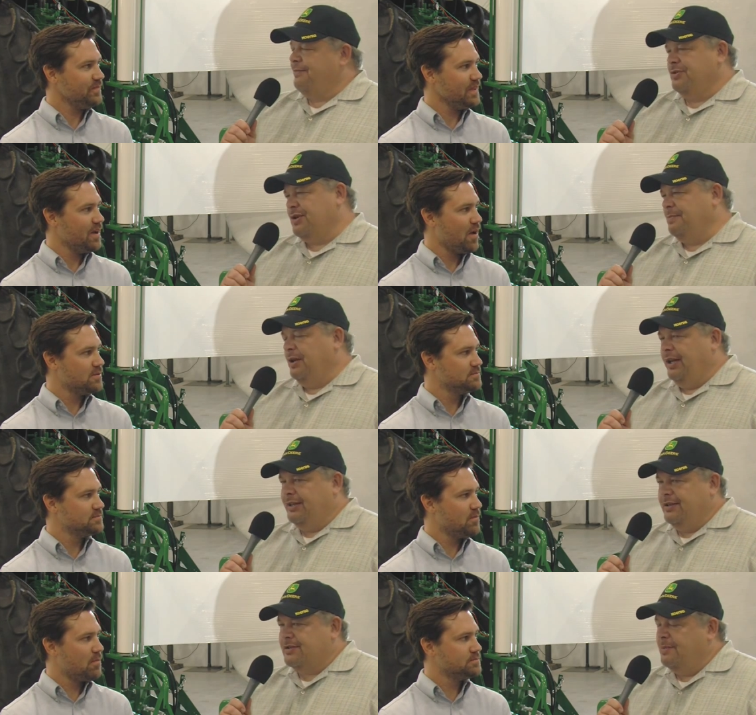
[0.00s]
Speaker 1: for something
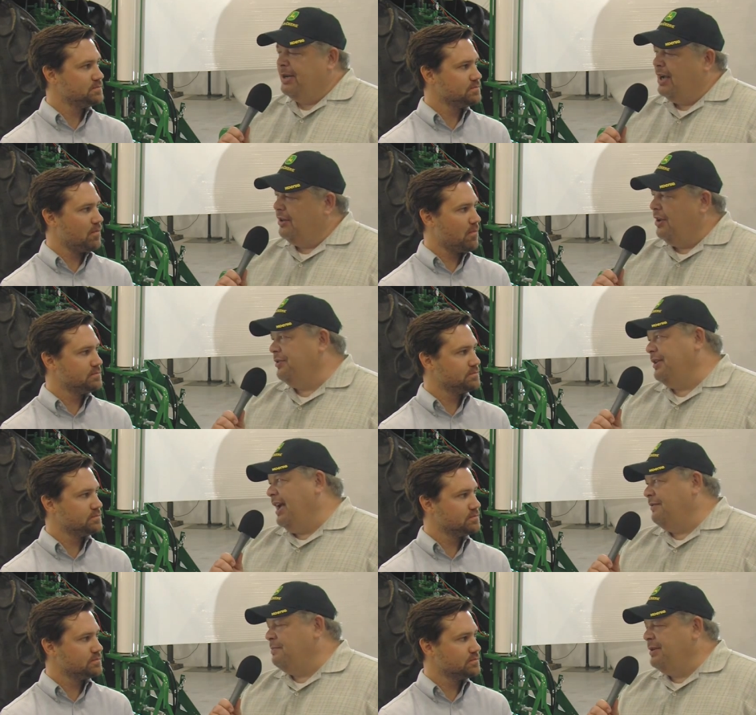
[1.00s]
like this? I mean, how long do they
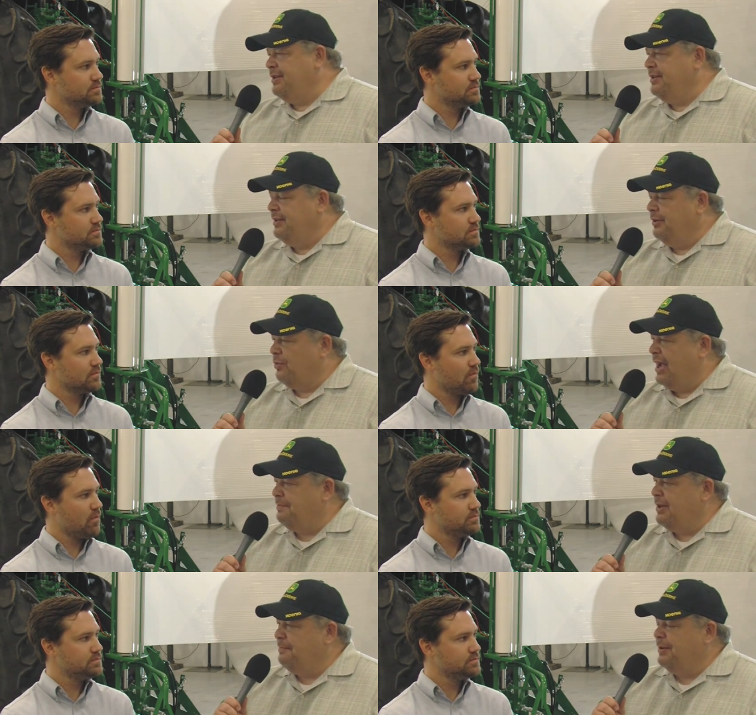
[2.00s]
have to be
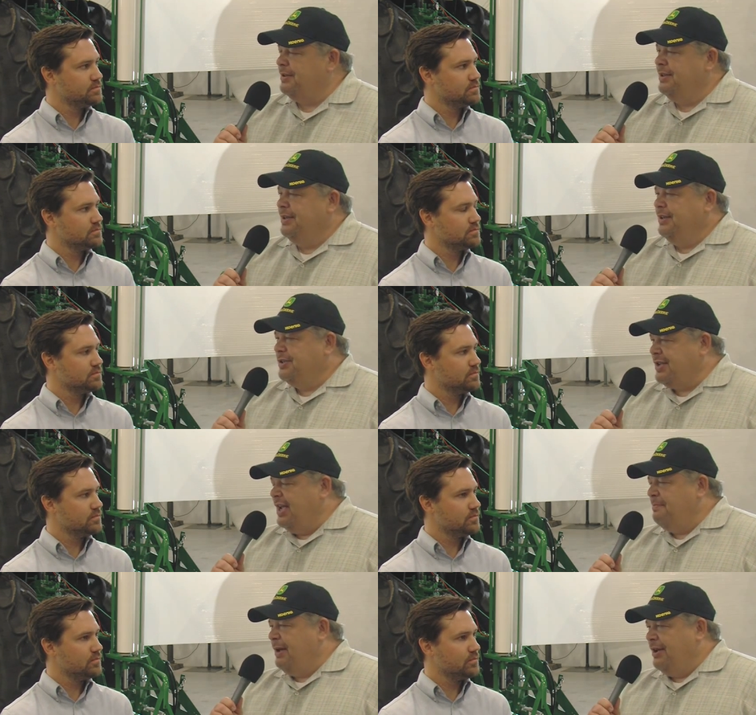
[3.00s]
wrapped up and stay
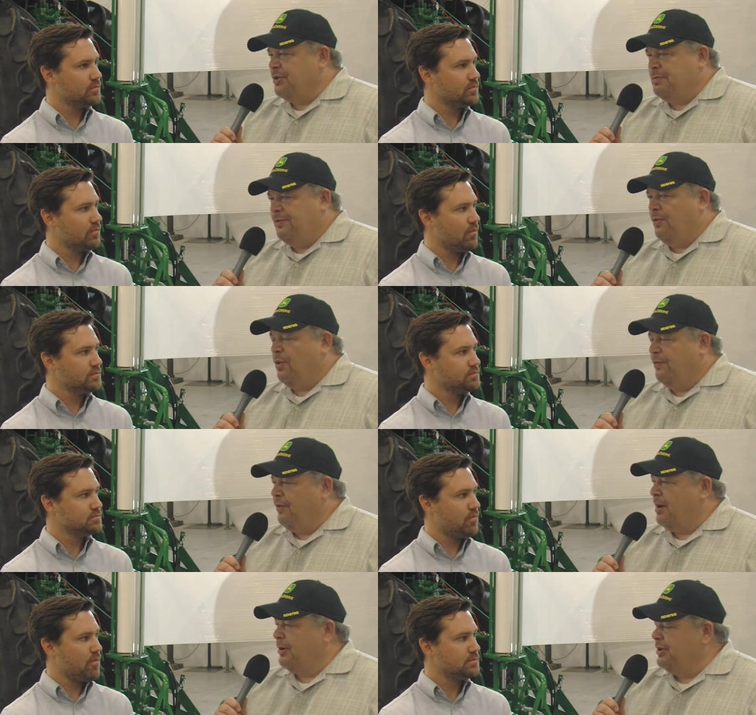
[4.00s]
in bales before a
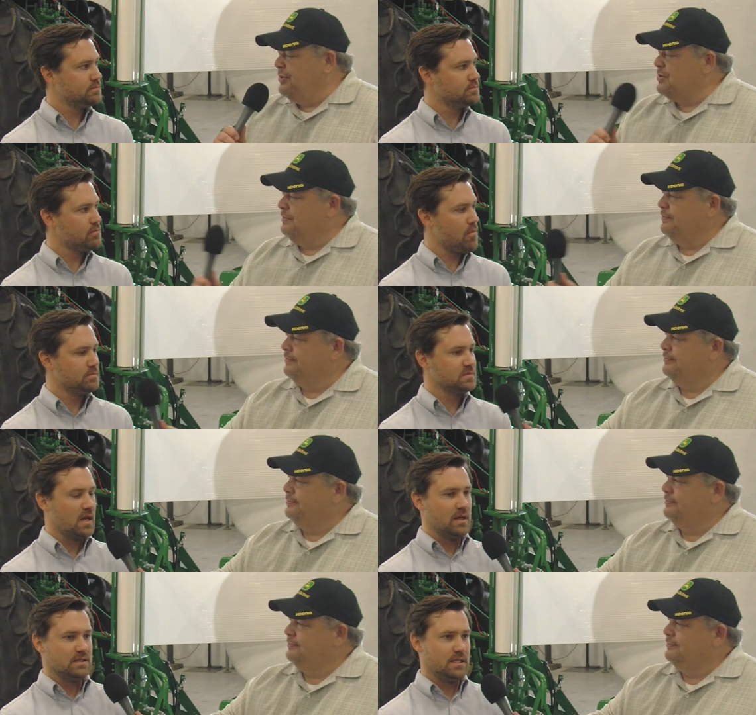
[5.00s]
farmer can use them?
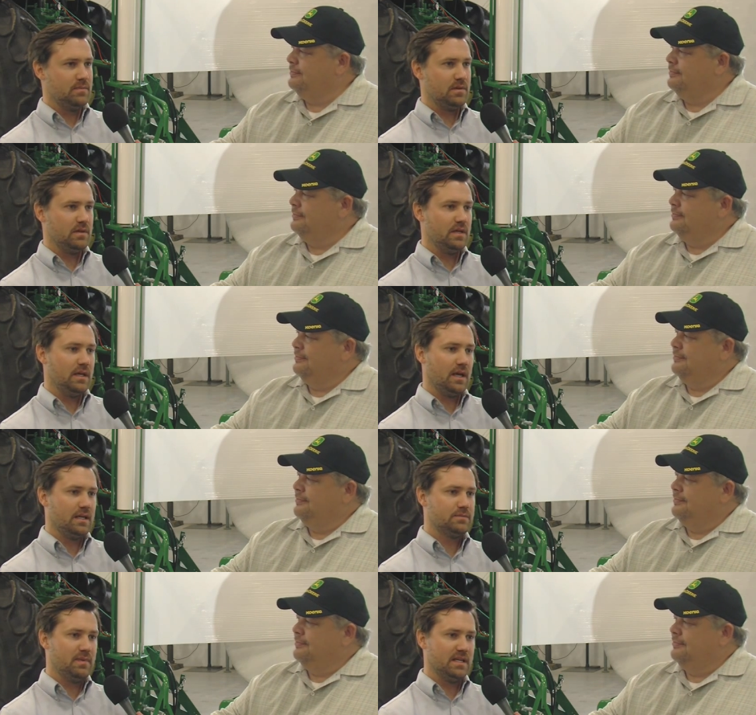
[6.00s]
Speaker 2: Typically,
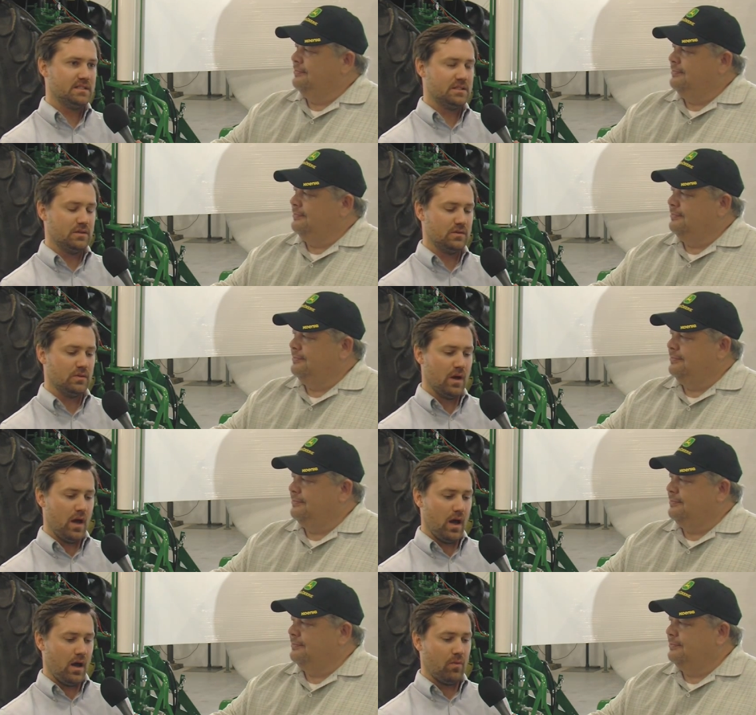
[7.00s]
it's best to
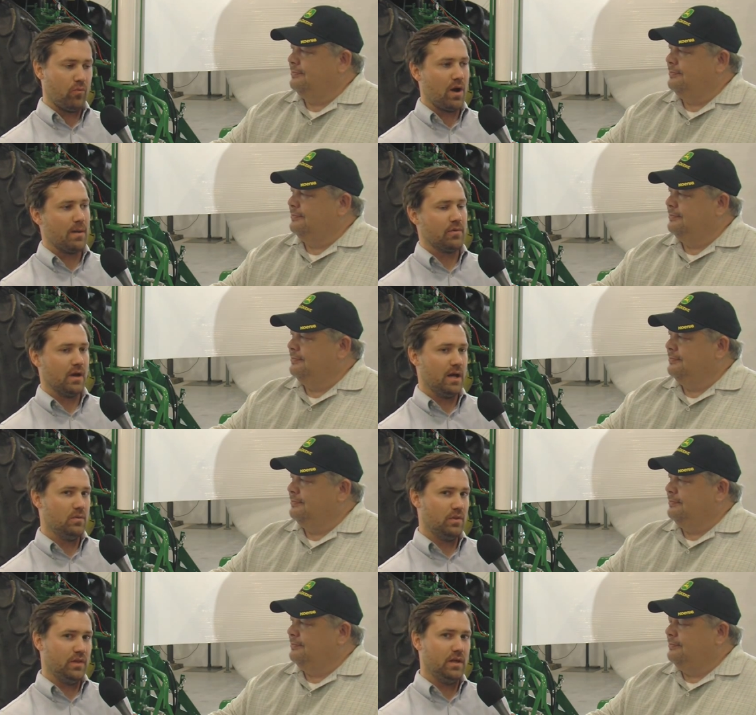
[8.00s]
um, wrap your hay
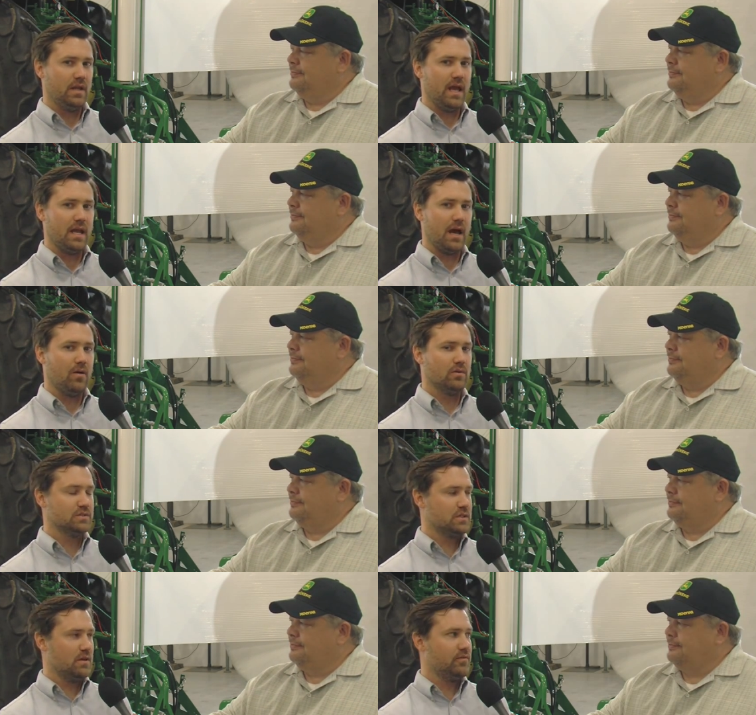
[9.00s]
within eight
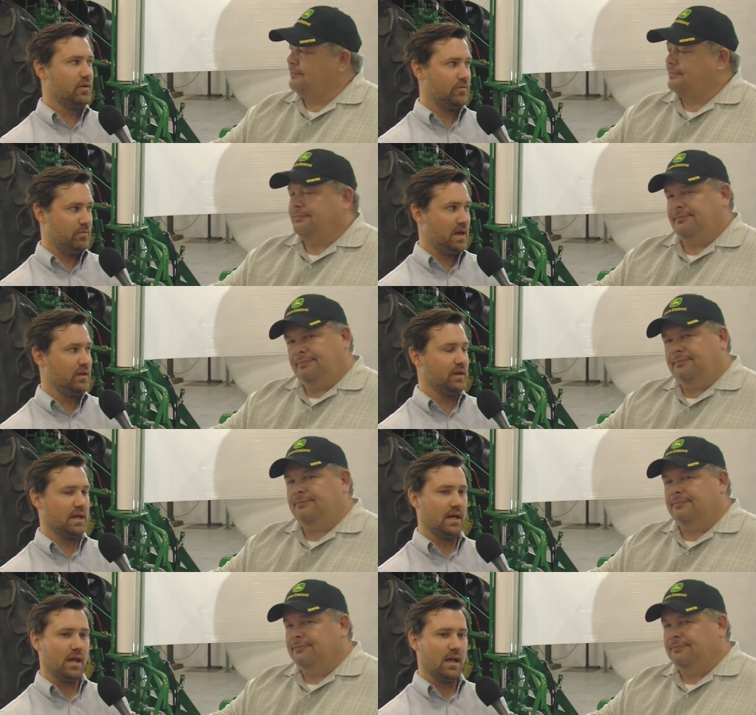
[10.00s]
hours of, of baling